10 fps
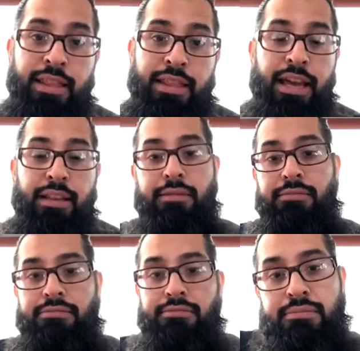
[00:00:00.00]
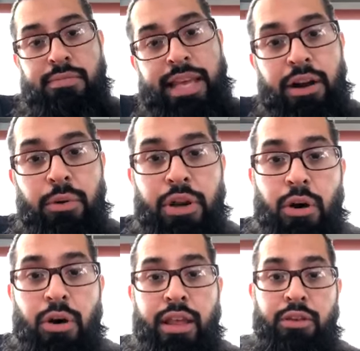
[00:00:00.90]
that they don't
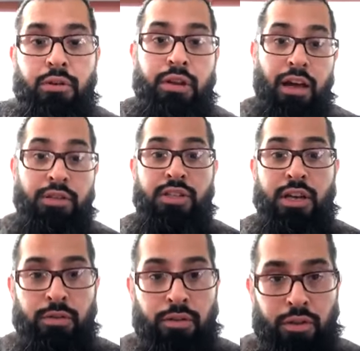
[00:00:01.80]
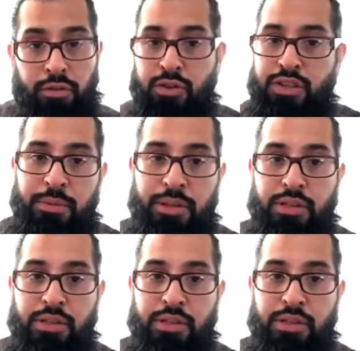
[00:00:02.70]
know that they're now discovering for the first time in this